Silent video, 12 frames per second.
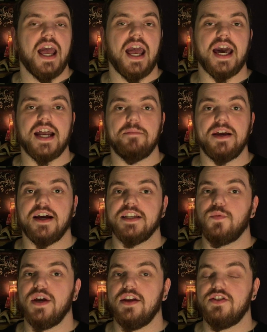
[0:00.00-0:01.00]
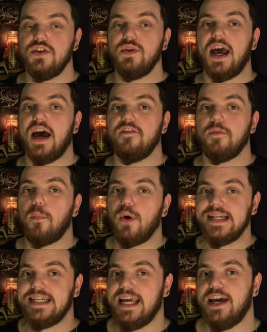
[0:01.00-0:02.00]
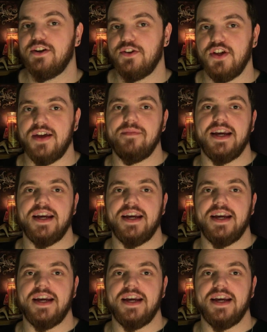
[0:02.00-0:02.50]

And because we do have pointy energy,